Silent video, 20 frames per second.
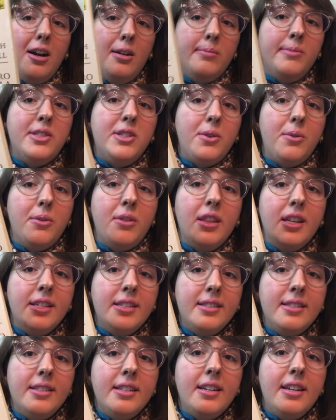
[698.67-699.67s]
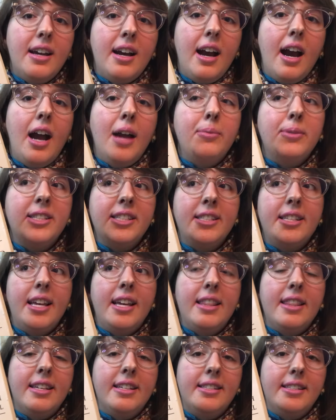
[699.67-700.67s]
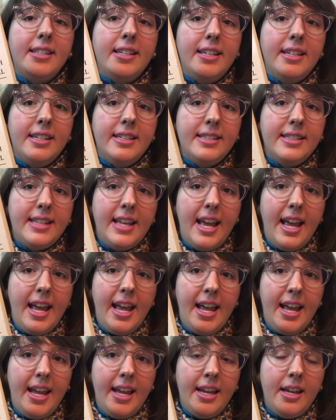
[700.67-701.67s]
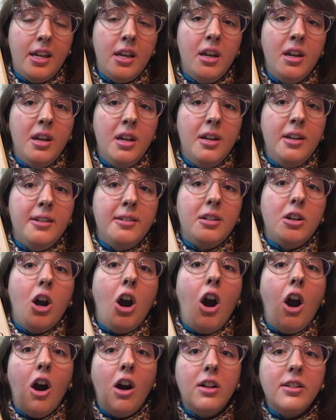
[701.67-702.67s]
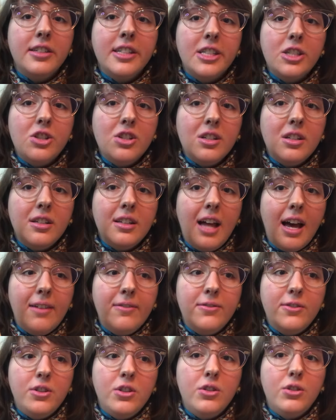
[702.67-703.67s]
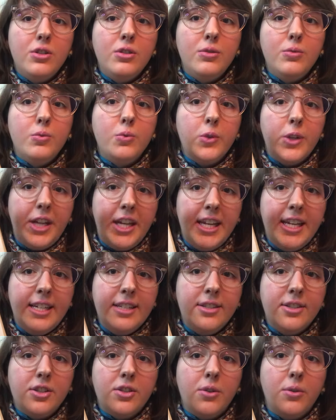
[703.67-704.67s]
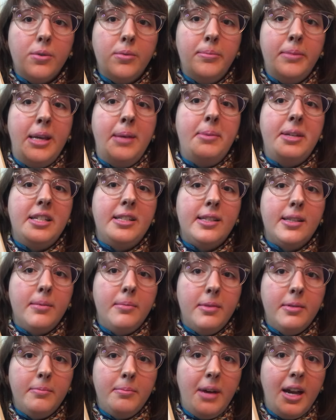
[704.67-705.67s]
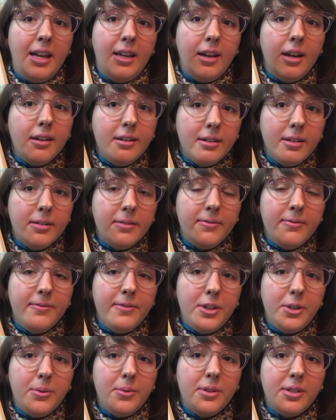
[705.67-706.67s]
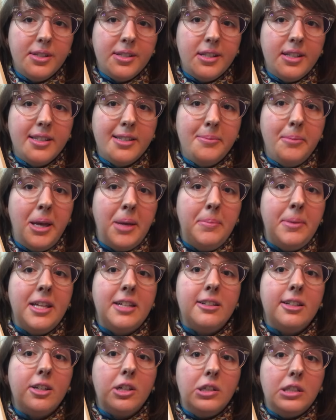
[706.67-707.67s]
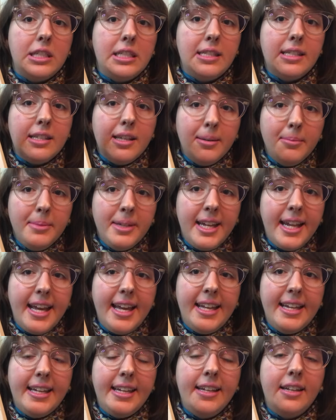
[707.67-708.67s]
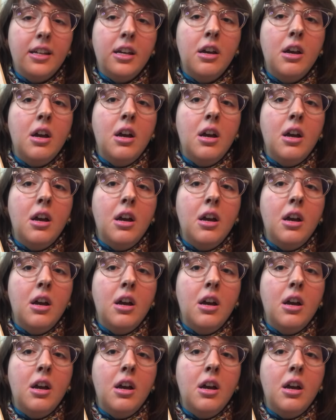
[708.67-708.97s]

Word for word: So this, I would say this is a college level read, so maybe some of my younger viewers, this might be a little intimidating.